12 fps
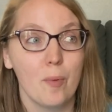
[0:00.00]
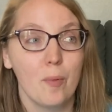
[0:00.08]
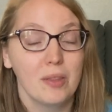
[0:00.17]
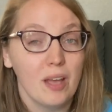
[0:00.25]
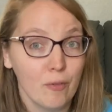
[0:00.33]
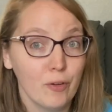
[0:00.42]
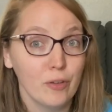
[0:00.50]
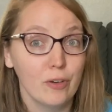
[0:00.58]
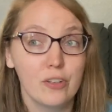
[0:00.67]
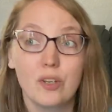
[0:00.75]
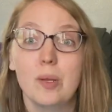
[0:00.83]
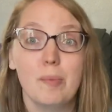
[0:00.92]
But without further
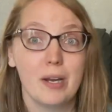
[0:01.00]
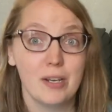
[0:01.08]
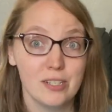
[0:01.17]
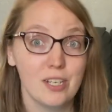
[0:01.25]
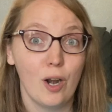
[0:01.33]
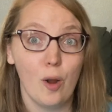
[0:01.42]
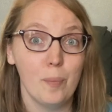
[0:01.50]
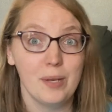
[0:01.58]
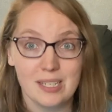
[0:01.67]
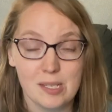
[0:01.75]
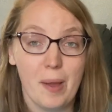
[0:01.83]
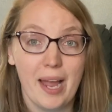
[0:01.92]
ado, we better start
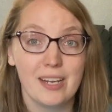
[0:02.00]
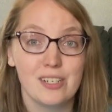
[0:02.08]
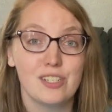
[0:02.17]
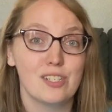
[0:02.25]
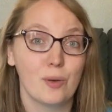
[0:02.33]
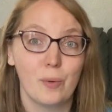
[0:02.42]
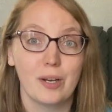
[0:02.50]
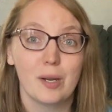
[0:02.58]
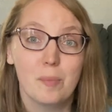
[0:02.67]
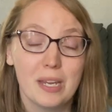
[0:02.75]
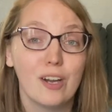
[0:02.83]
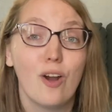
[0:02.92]
opening some packages or we're
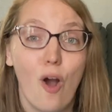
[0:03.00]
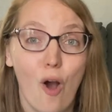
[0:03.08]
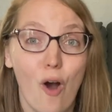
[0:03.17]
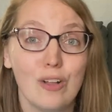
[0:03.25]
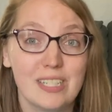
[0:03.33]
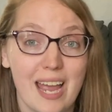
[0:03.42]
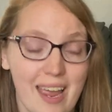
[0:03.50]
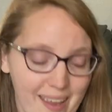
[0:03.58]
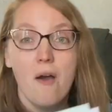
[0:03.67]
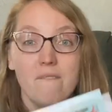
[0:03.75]
gonna be here all day.